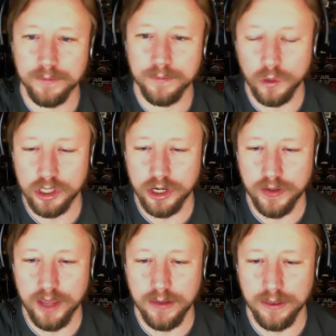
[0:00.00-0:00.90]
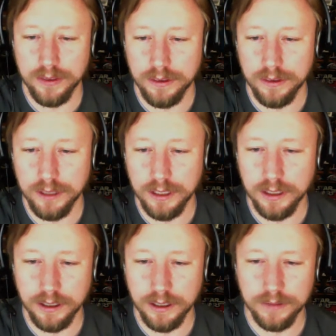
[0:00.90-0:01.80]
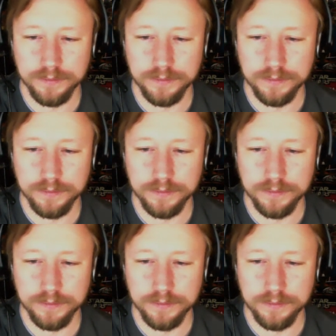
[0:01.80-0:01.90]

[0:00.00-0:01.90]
We'll share that in the